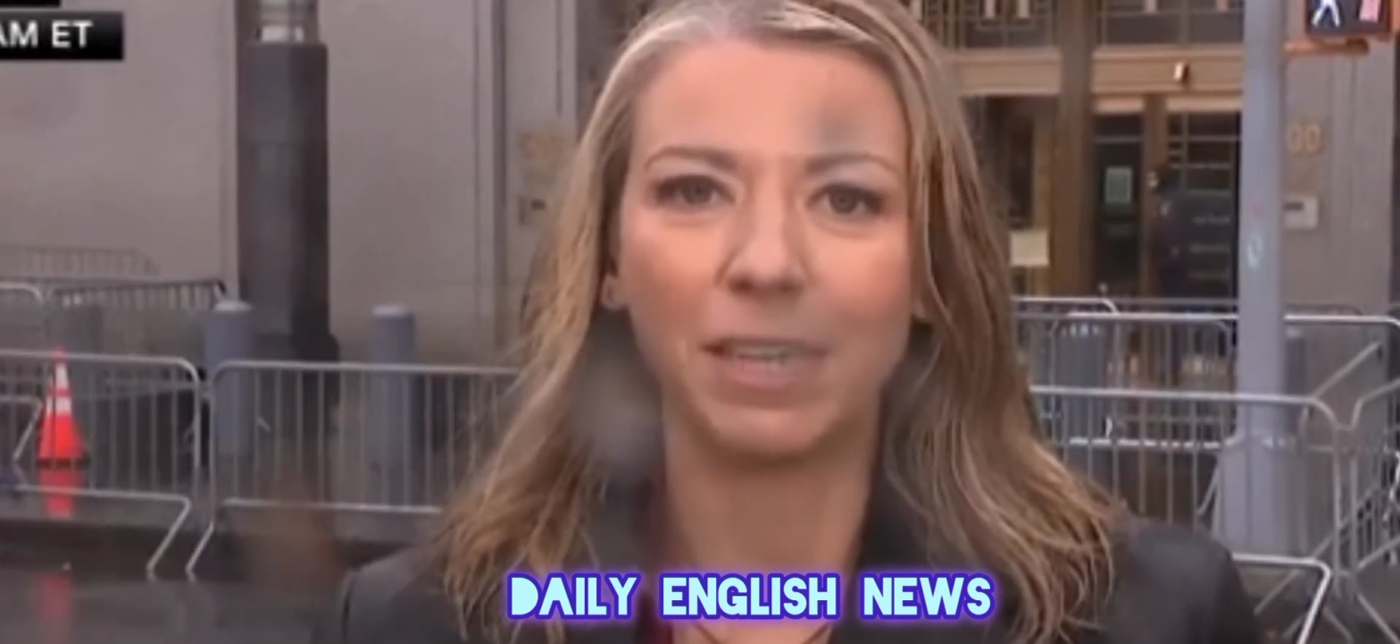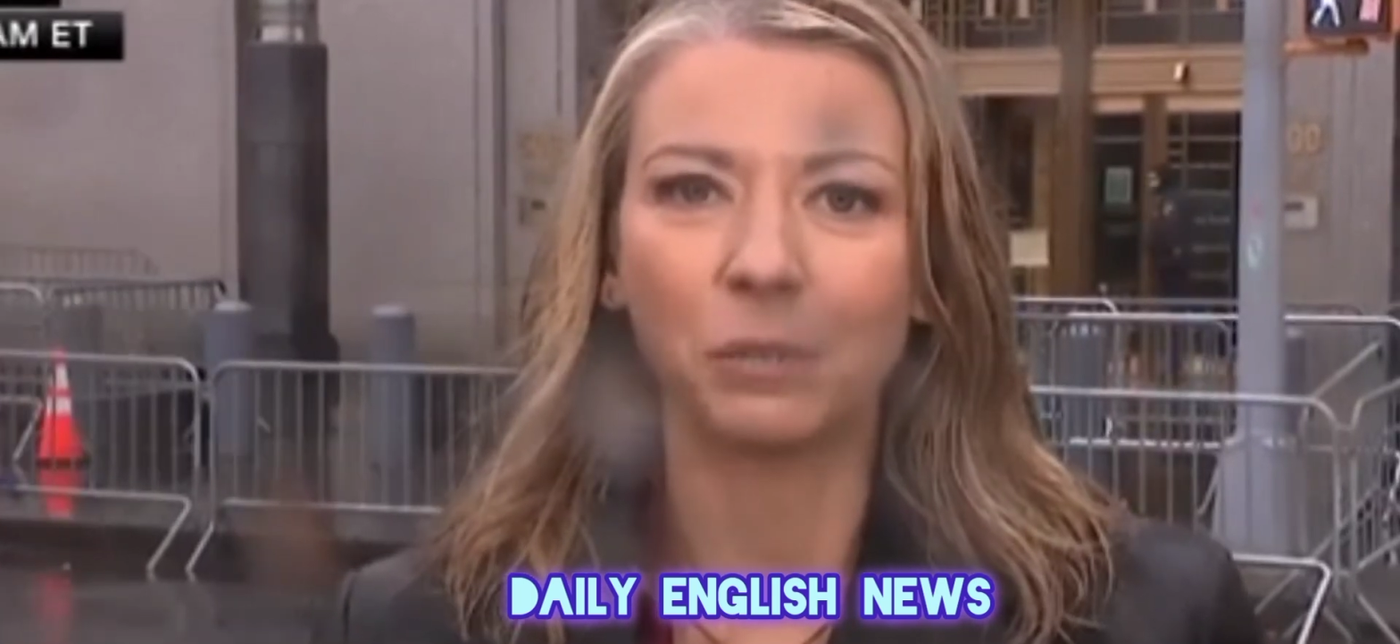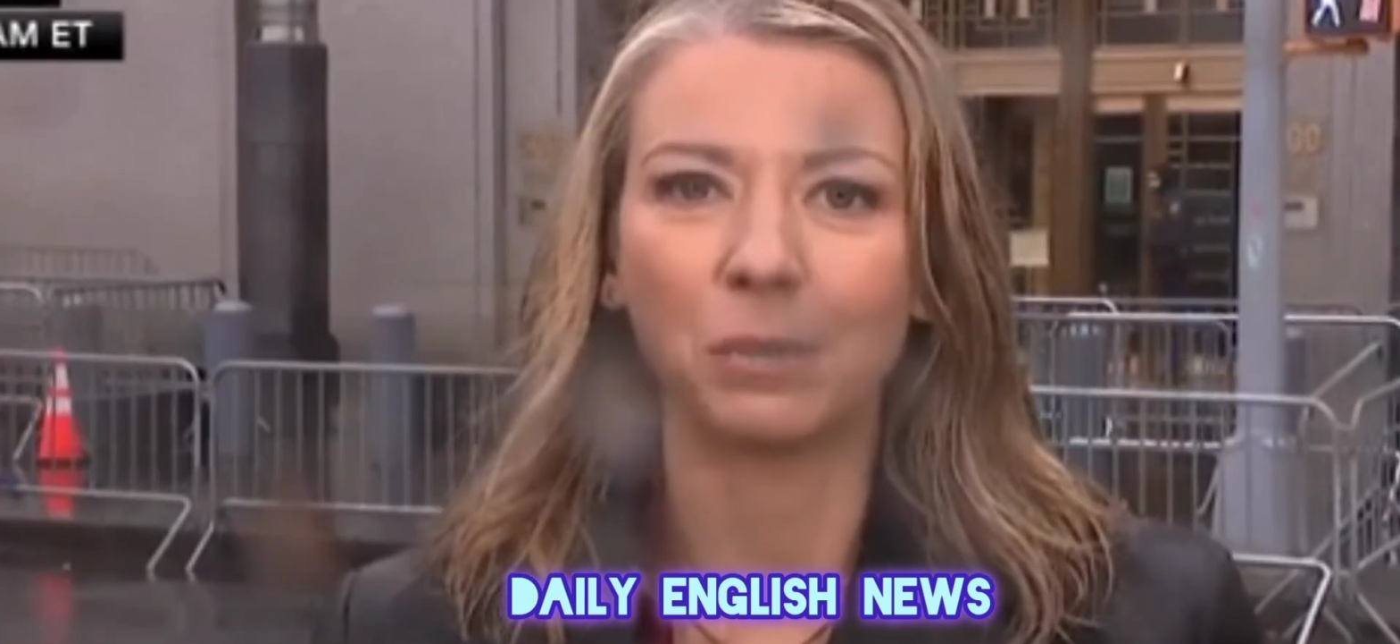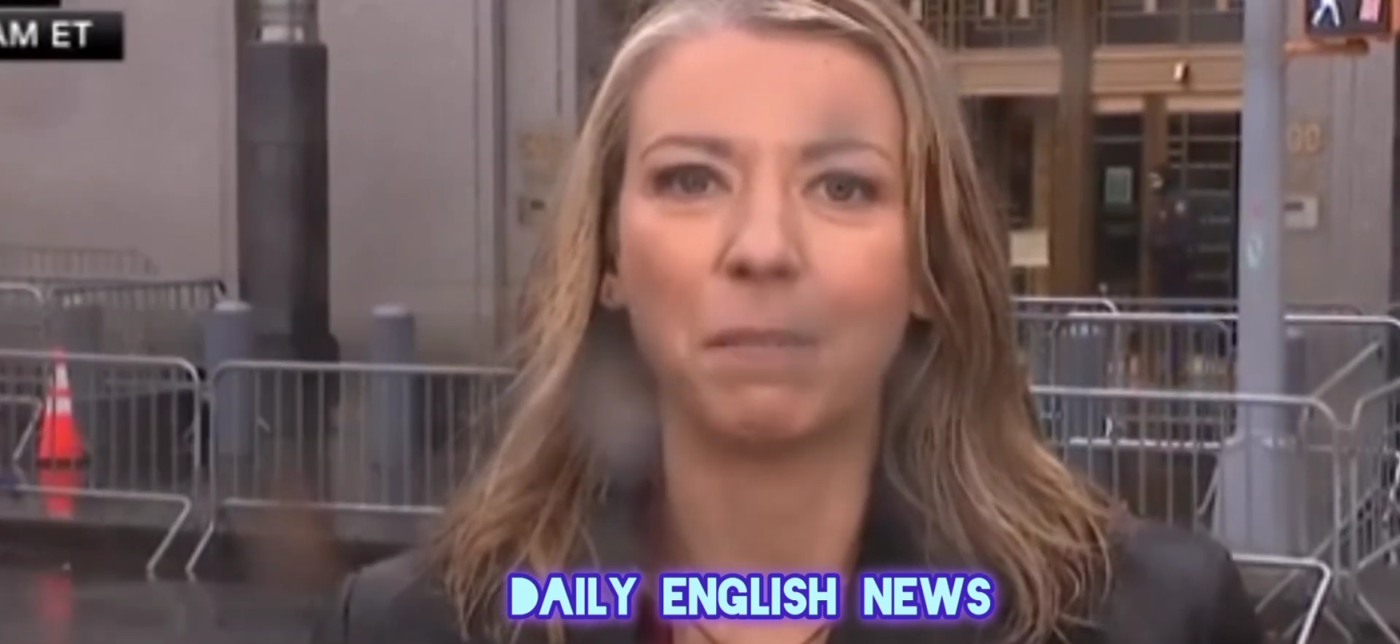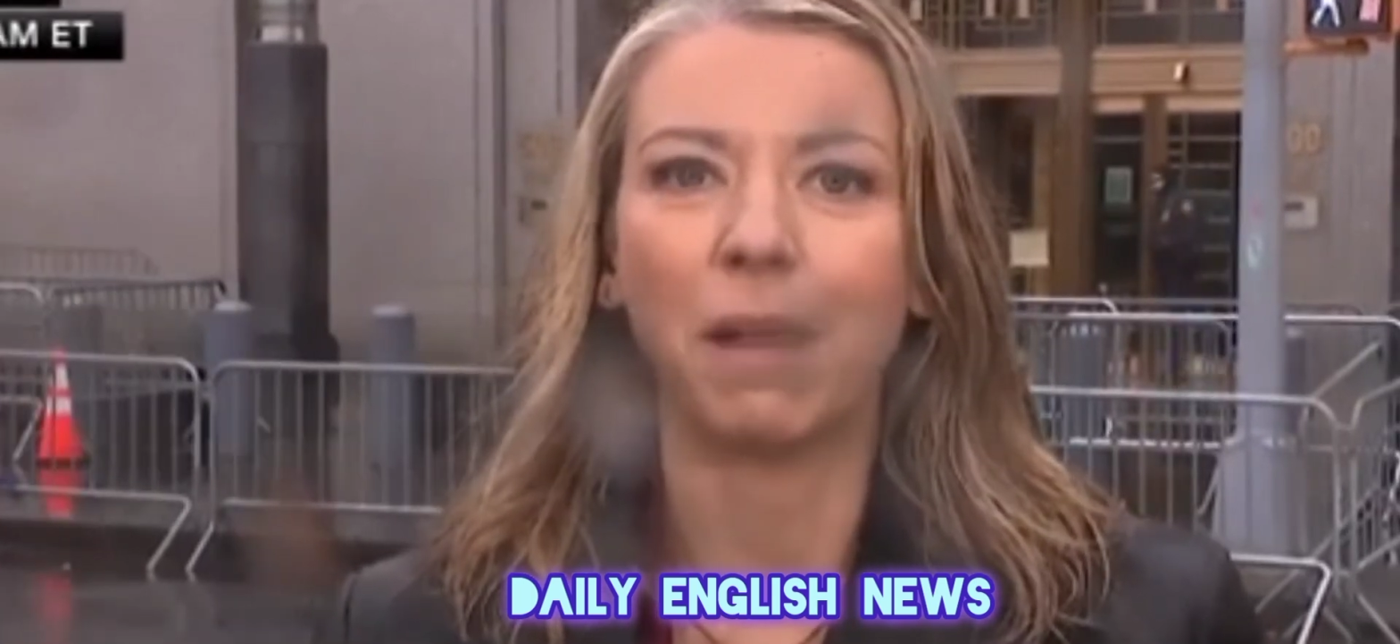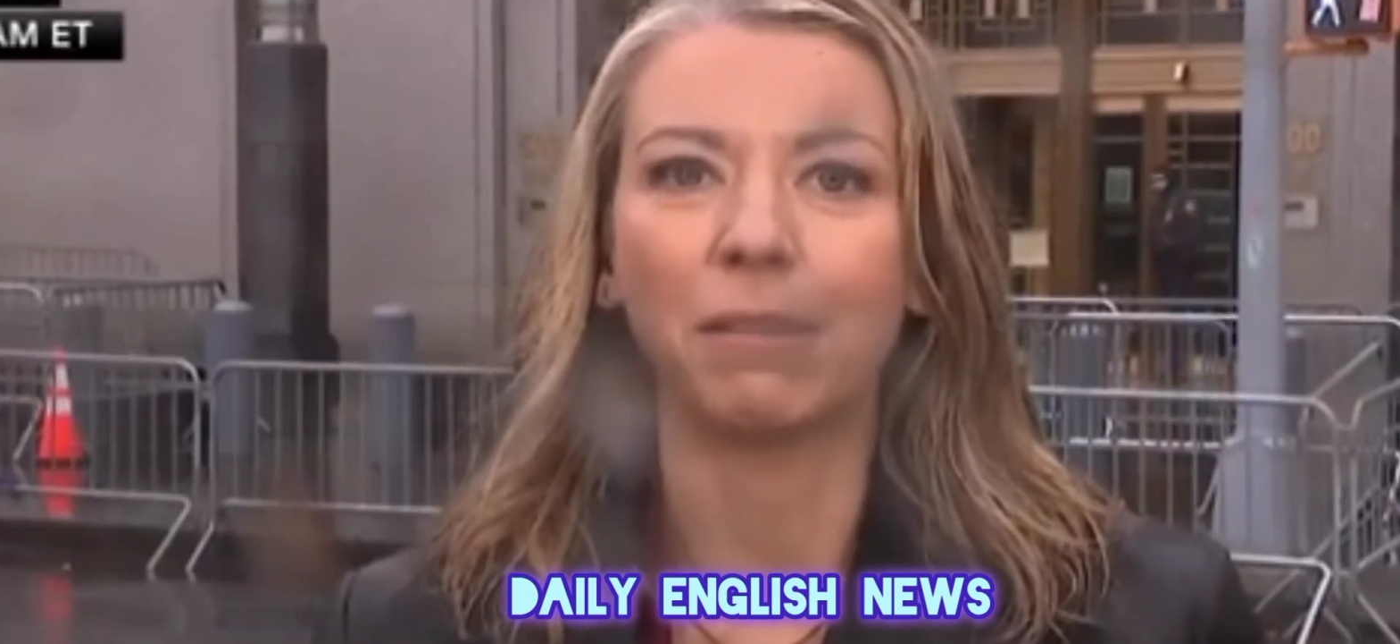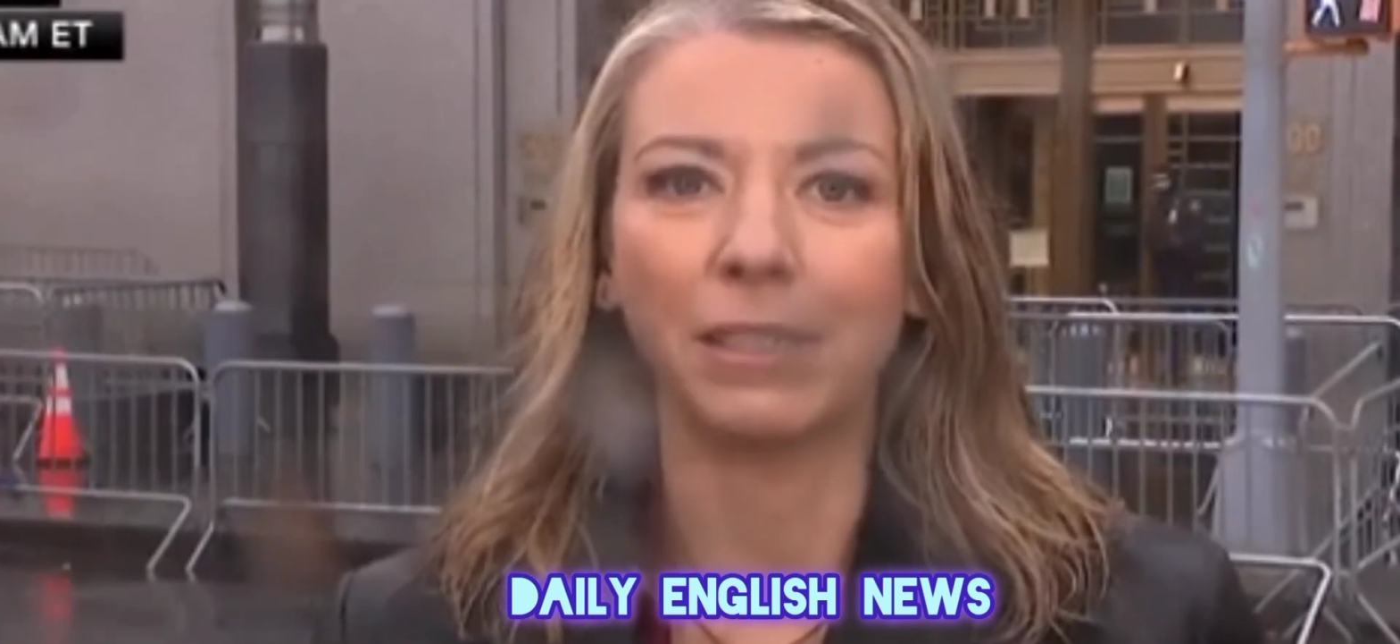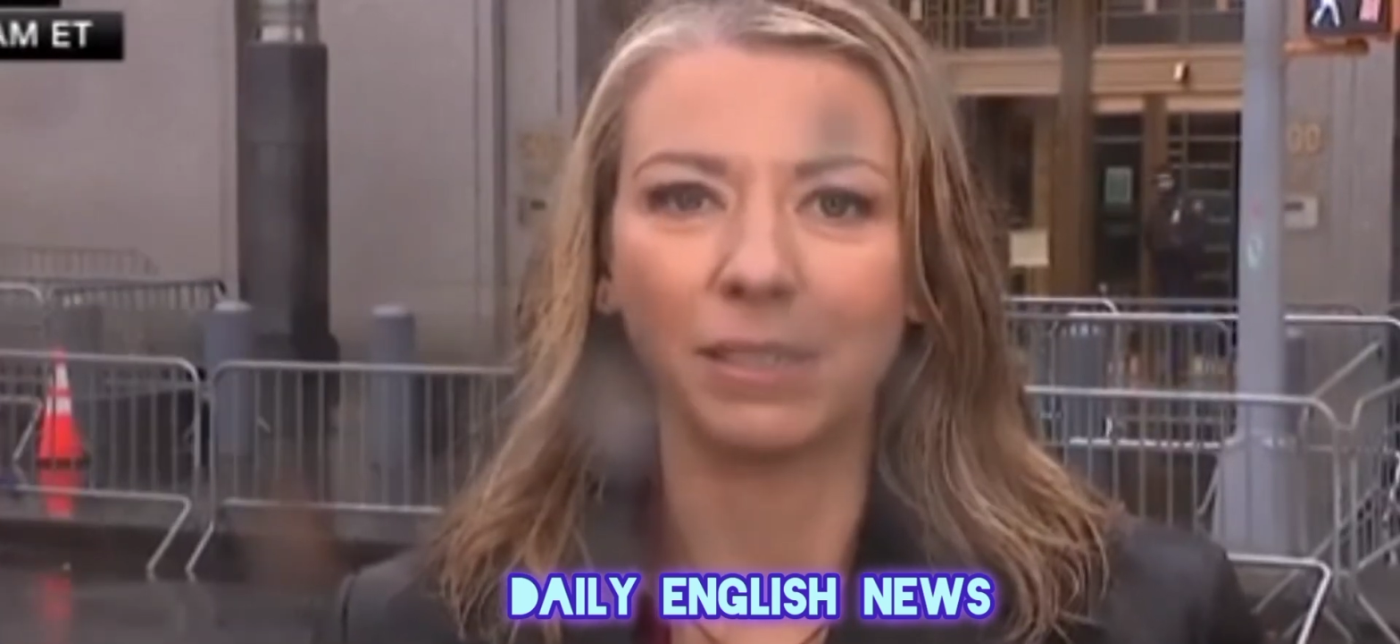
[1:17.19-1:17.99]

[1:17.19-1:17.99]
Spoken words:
case was about,